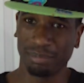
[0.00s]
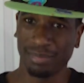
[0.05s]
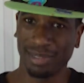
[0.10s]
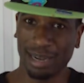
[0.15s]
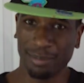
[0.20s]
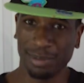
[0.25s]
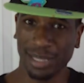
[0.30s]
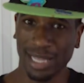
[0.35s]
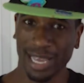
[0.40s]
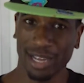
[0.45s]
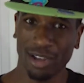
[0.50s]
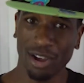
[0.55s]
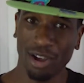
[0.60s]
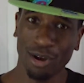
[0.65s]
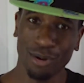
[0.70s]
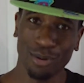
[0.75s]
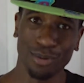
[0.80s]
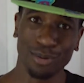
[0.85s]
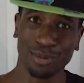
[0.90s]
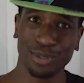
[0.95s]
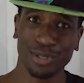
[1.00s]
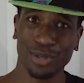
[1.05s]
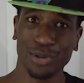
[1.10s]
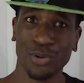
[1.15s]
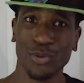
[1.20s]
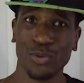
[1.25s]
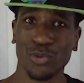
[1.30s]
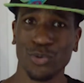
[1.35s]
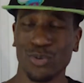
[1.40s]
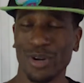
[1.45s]
I'd be like, oh,
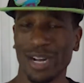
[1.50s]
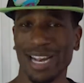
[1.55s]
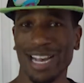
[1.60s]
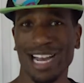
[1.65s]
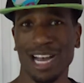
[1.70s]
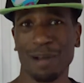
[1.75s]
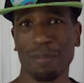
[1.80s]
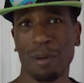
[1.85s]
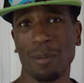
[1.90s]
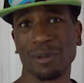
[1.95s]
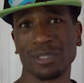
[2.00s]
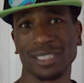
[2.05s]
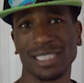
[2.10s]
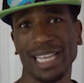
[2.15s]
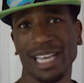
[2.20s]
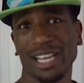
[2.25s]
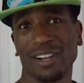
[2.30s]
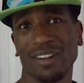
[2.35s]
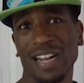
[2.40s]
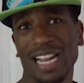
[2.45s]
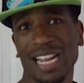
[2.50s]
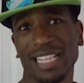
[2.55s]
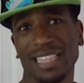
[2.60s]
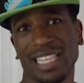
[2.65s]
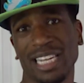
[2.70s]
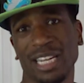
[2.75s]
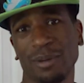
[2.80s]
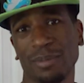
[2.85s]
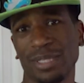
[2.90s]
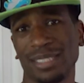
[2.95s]
cool. I'm almost there. And
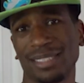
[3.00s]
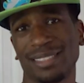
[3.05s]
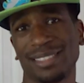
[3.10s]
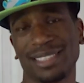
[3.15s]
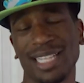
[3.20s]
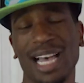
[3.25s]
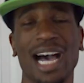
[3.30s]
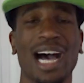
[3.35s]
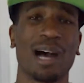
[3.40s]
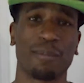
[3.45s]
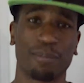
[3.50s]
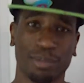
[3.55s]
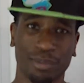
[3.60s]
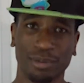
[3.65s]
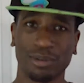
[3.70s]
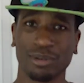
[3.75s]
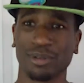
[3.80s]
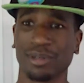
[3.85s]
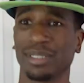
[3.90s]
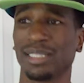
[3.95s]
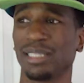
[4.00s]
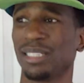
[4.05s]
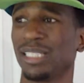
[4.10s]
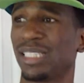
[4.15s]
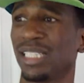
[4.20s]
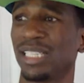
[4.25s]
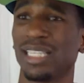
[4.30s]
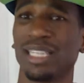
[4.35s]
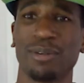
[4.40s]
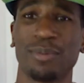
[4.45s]
then it would stop. Or
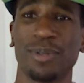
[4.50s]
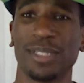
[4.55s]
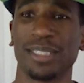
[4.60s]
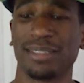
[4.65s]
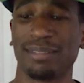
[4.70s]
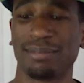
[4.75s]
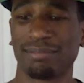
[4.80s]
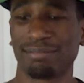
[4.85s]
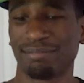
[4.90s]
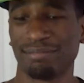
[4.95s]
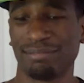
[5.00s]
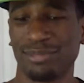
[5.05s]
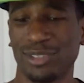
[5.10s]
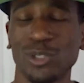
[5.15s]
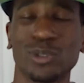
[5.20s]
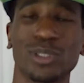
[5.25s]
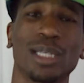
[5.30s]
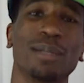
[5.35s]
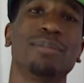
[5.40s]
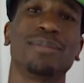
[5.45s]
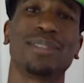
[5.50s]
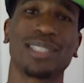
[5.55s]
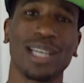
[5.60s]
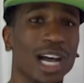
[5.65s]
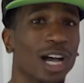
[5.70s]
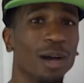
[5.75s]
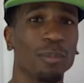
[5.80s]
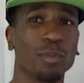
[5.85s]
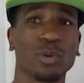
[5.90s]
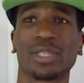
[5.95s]
then it would do something
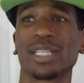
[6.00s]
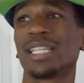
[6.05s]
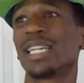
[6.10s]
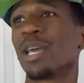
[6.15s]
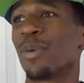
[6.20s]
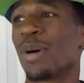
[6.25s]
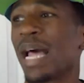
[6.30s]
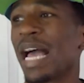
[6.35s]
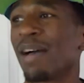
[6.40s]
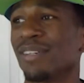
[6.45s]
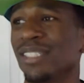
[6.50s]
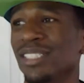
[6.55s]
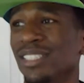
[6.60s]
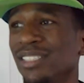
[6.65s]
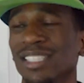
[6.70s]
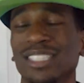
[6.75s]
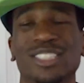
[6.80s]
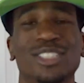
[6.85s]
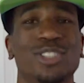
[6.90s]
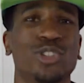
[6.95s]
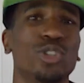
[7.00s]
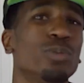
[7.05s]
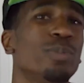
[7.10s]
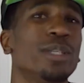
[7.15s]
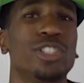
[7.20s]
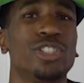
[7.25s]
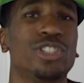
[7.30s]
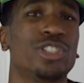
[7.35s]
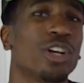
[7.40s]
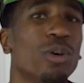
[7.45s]
dumb. Or then they would have a
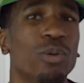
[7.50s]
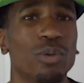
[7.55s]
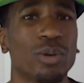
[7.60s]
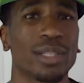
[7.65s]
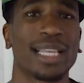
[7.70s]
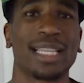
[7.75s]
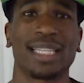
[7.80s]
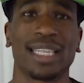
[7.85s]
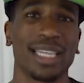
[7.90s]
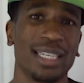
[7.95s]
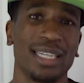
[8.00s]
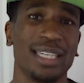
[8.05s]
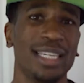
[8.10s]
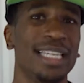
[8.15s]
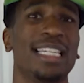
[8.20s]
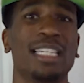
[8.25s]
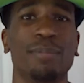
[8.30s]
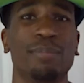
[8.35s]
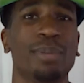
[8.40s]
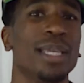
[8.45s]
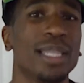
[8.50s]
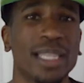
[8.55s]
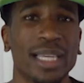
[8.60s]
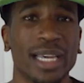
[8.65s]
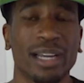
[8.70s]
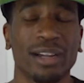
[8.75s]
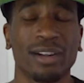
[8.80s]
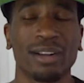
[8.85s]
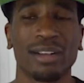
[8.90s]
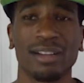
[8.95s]
stupid joke that didn't need to be
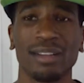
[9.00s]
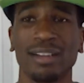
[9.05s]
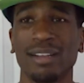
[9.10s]
there.